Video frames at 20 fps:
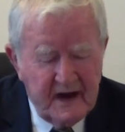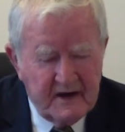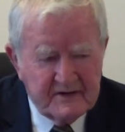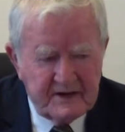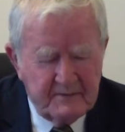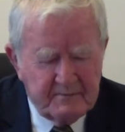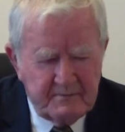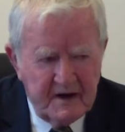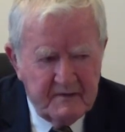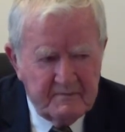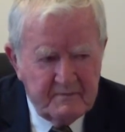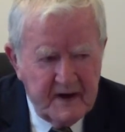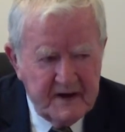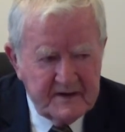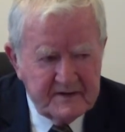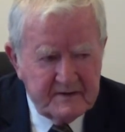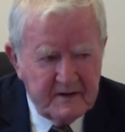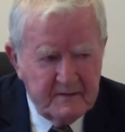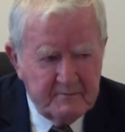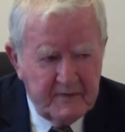or that
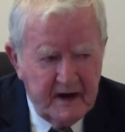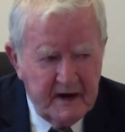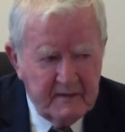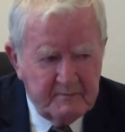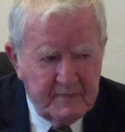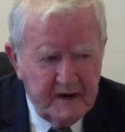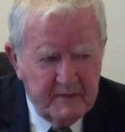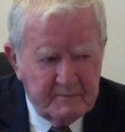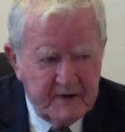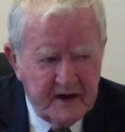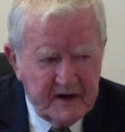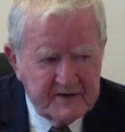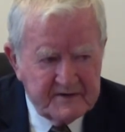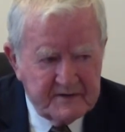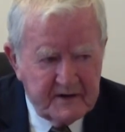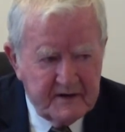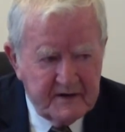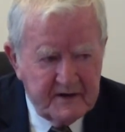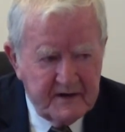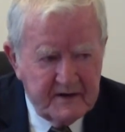prevent birth
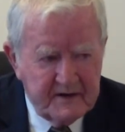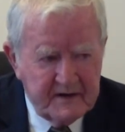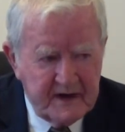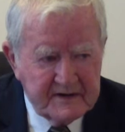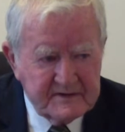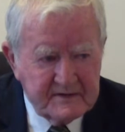or